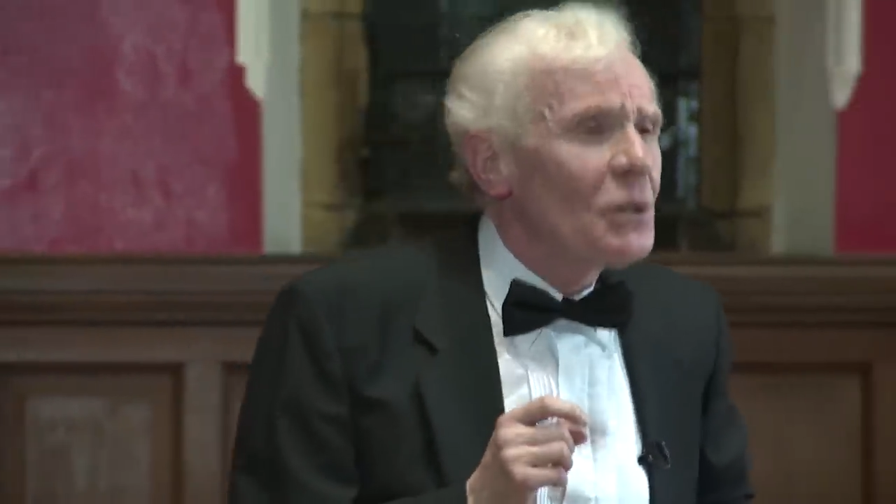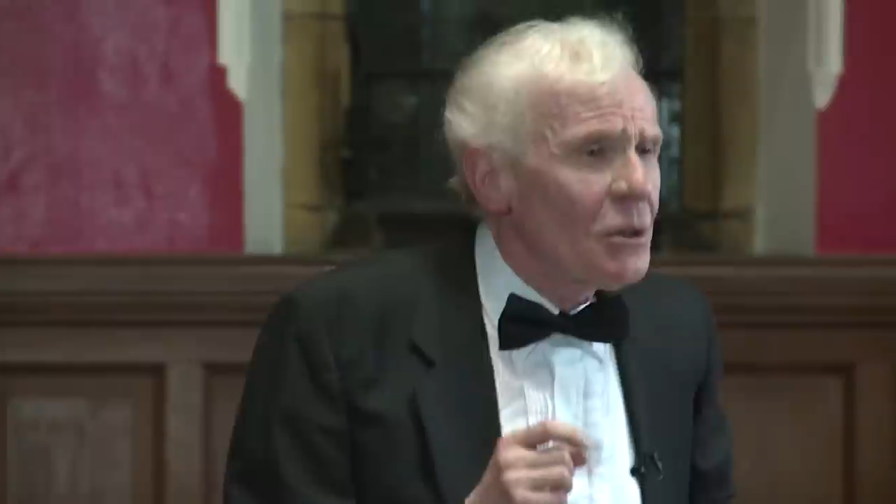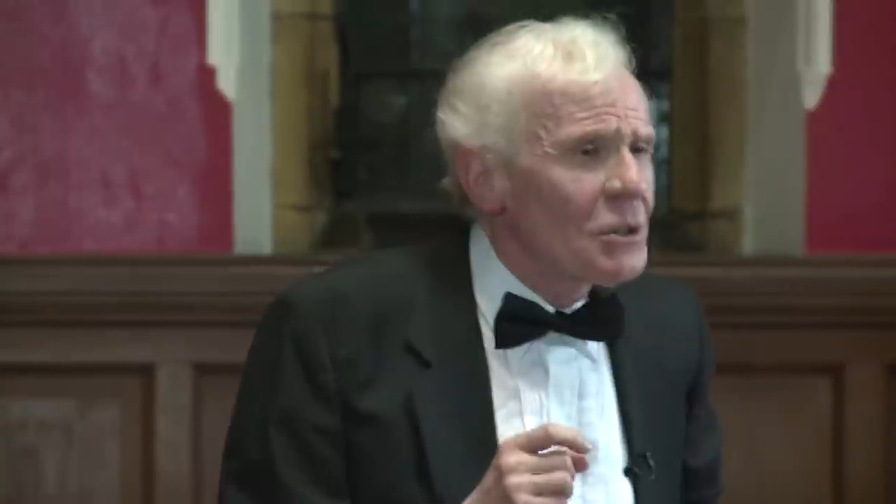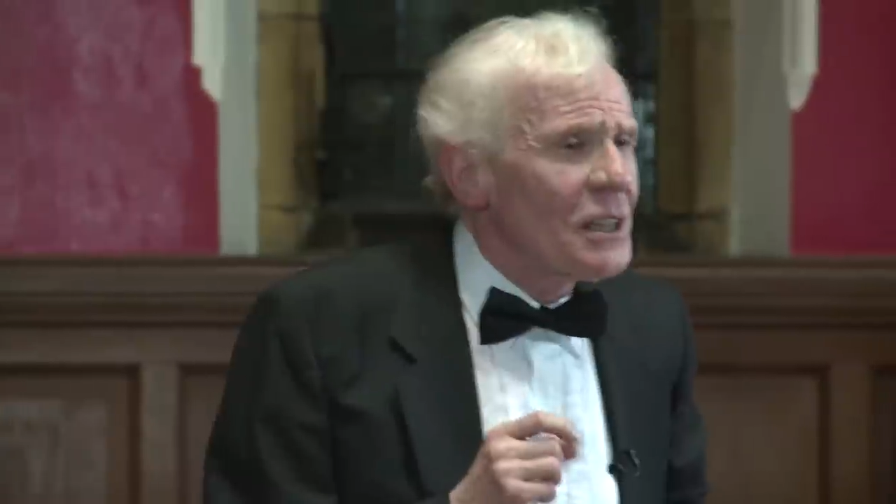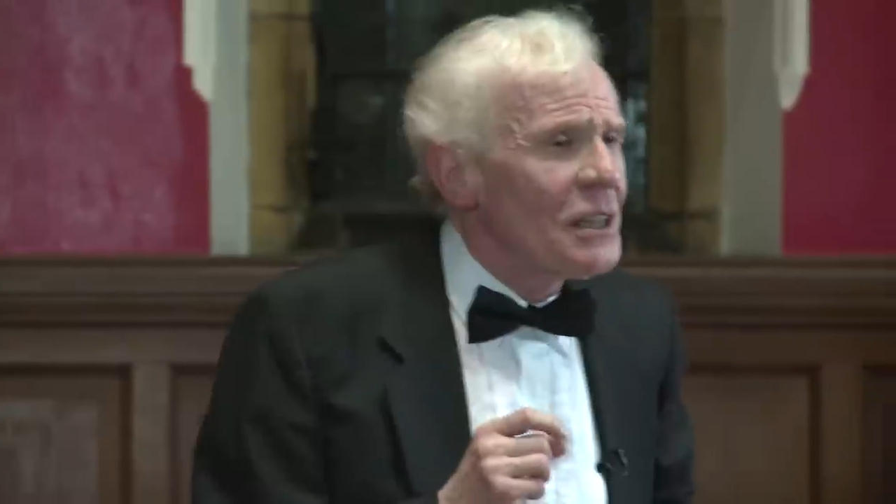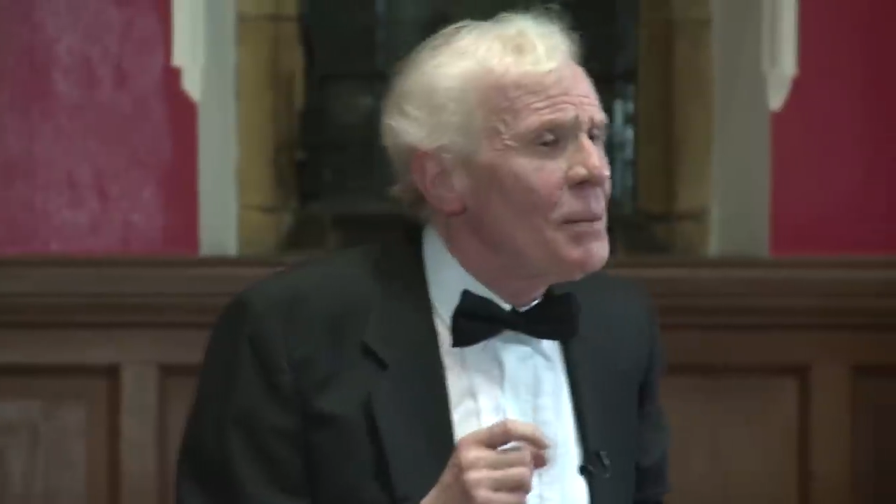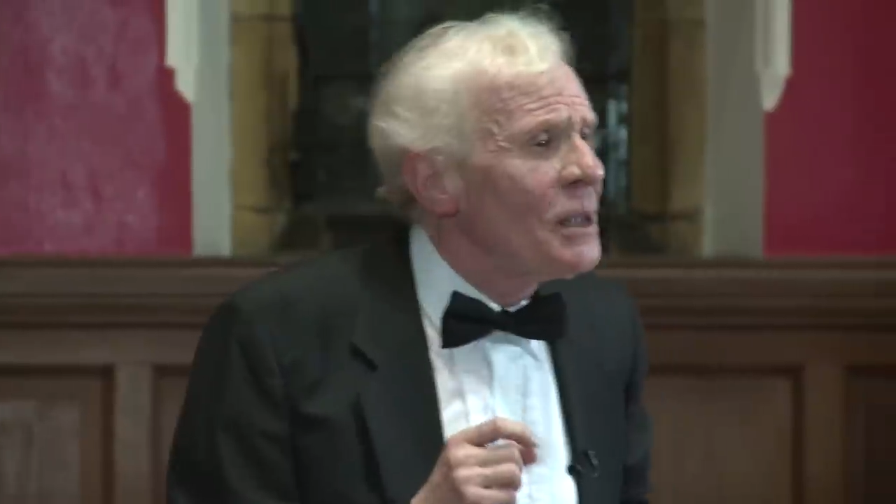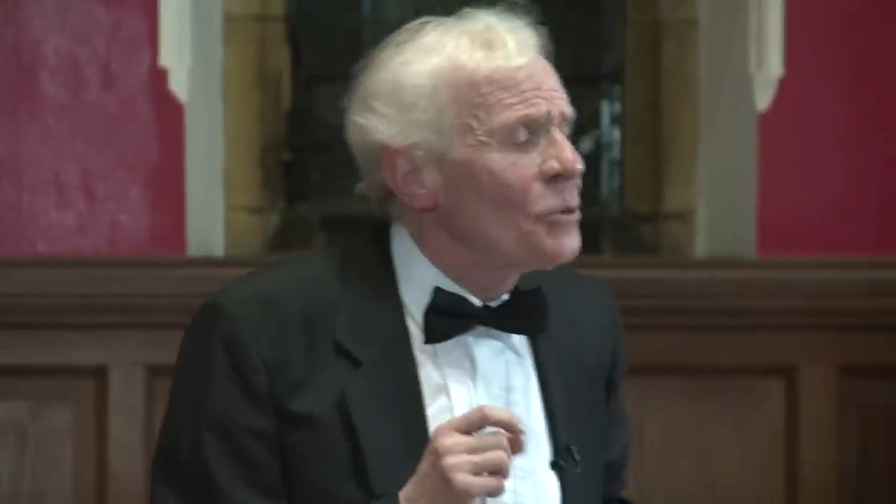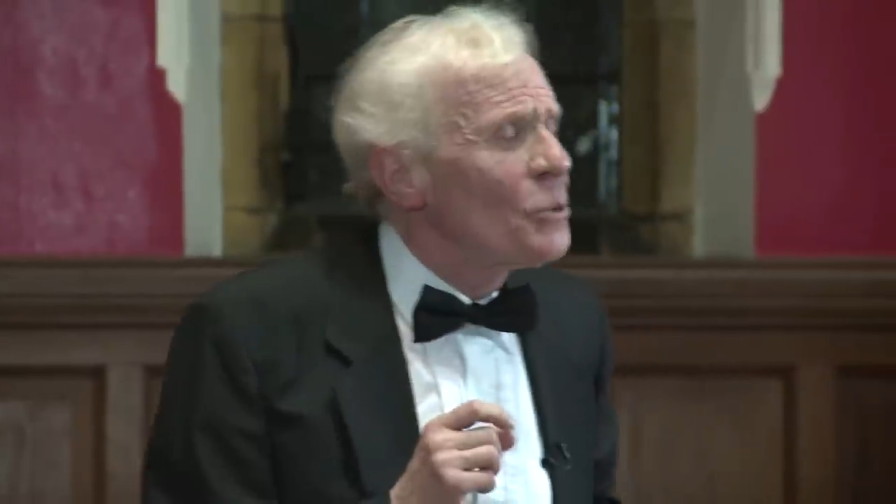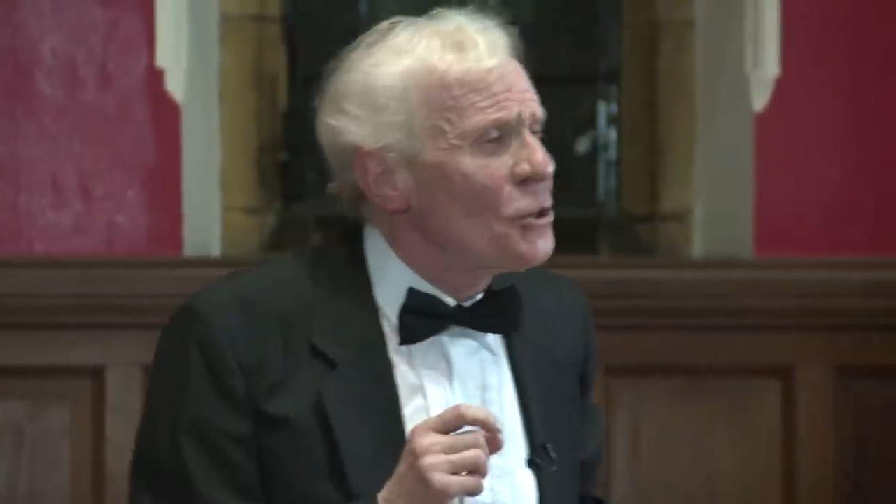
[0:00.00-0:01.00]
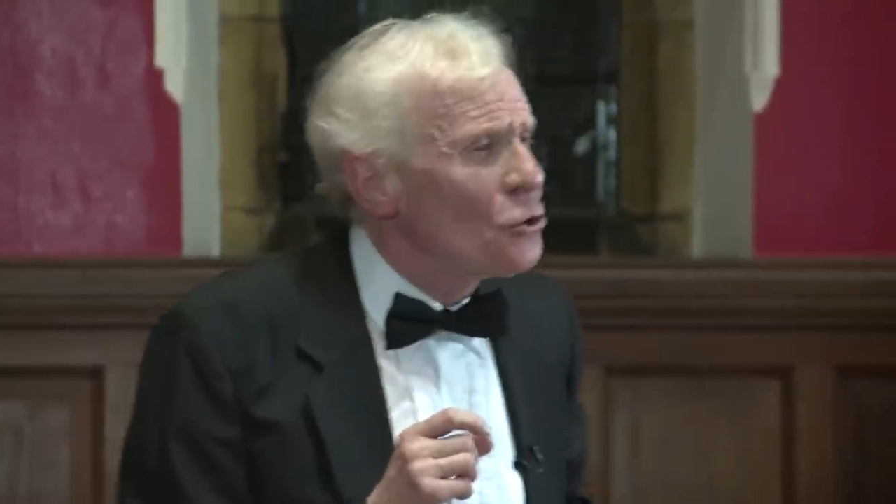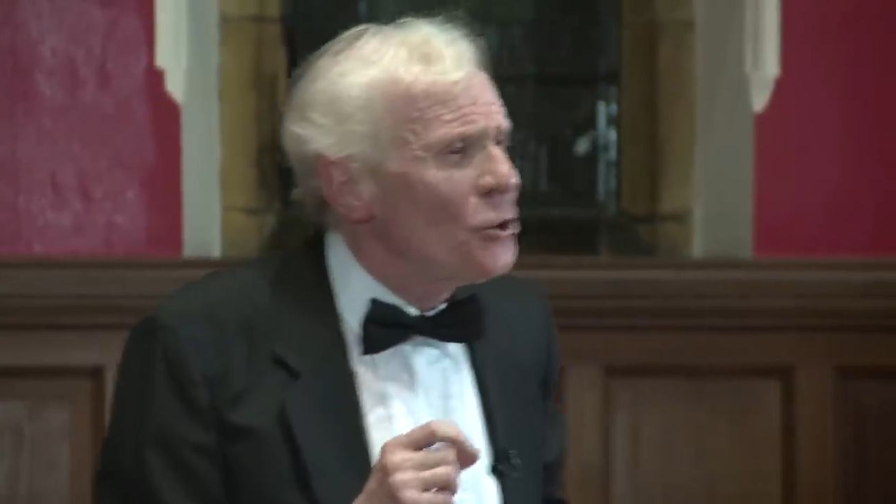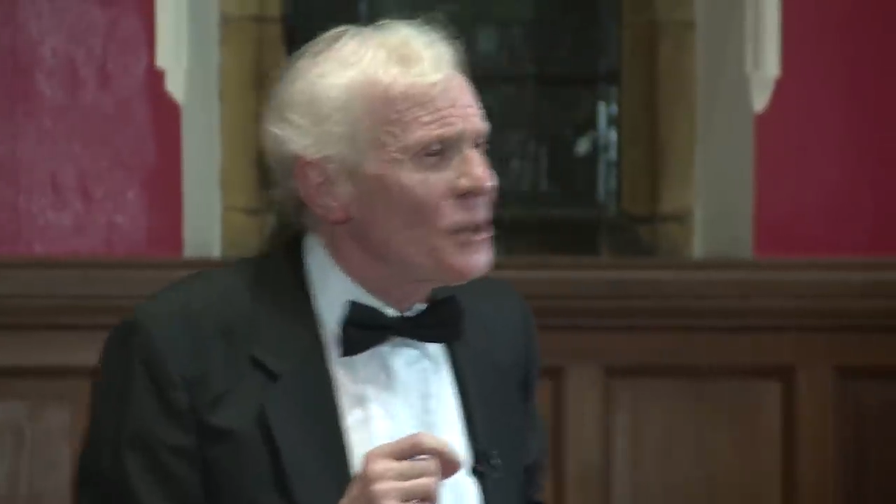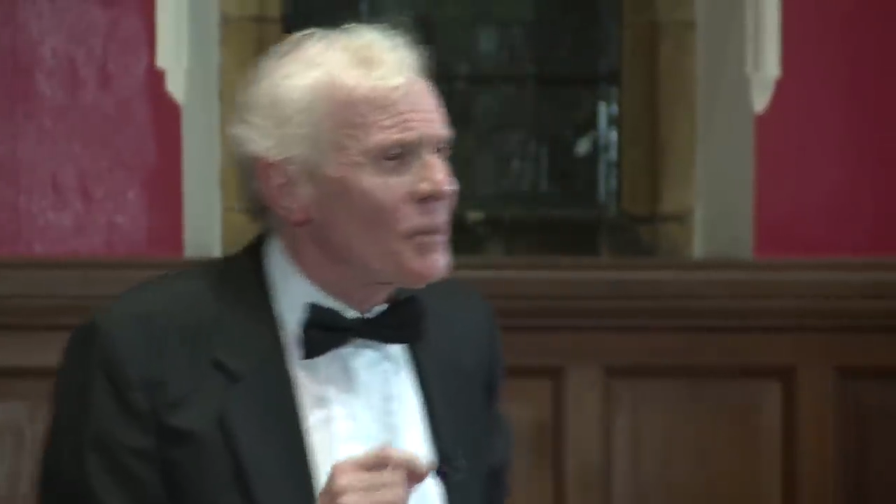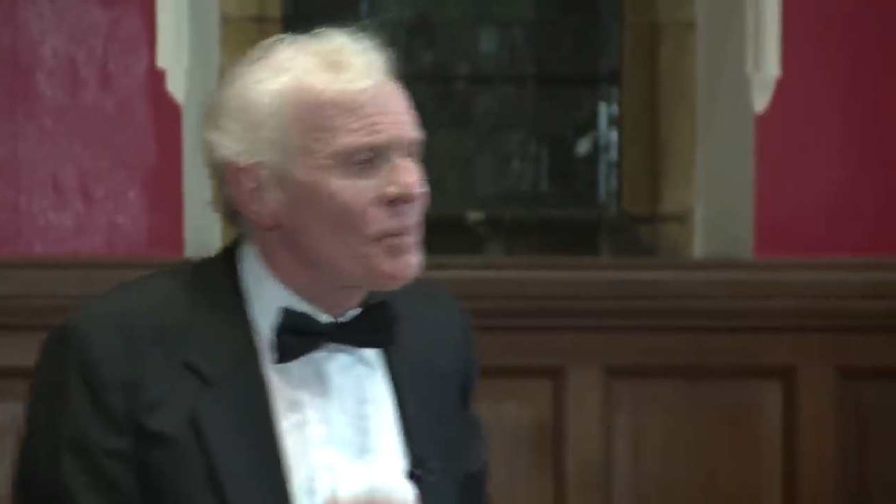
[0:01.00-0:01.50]
closely, they may look
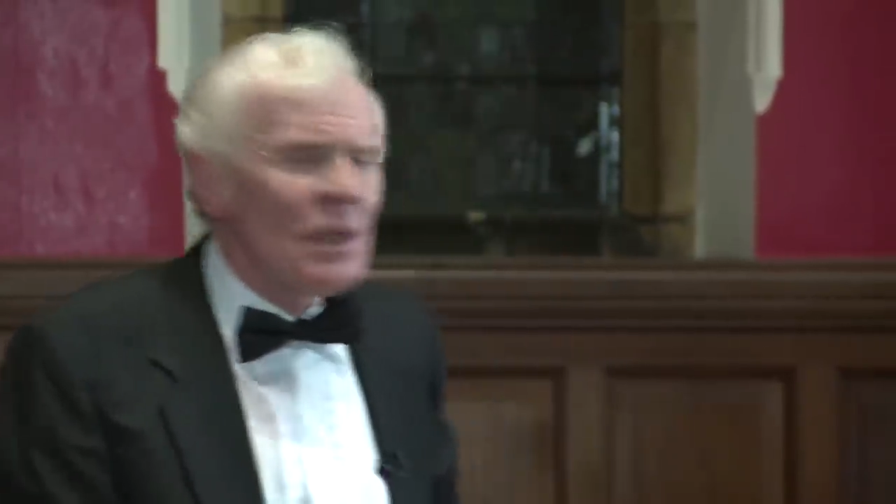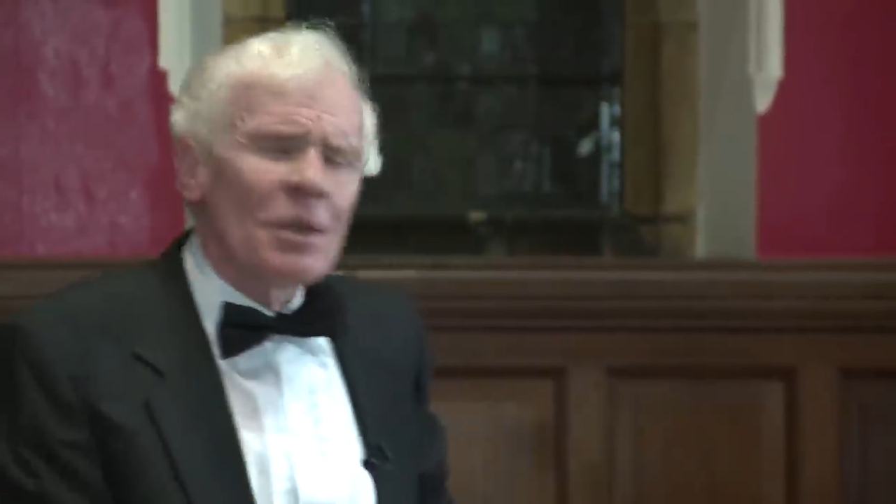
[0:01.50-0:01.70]
reassuring.